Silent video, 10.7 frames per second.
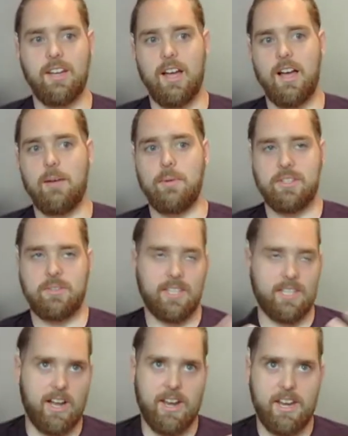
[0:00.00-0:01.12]
And it's really
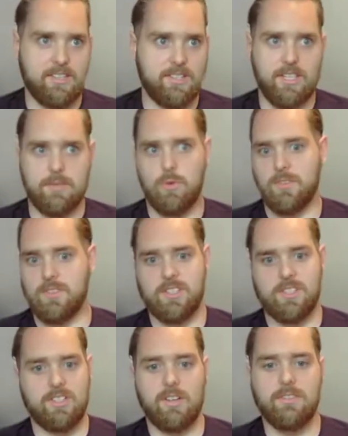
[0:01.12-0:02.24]
not an agency. It's more just a
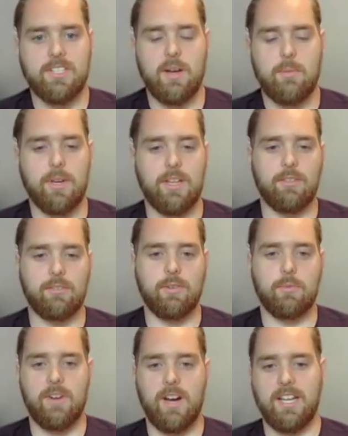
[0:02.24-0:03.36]
service company for
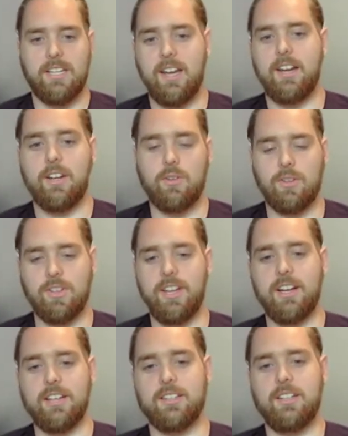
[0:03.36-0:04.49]
providing data,
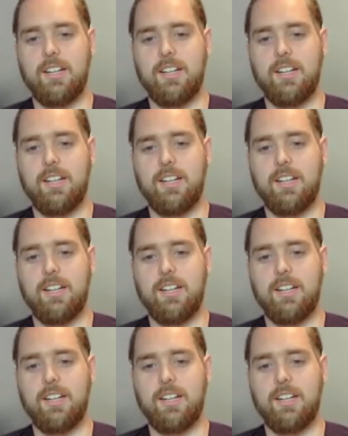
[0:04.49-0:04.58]
analytics.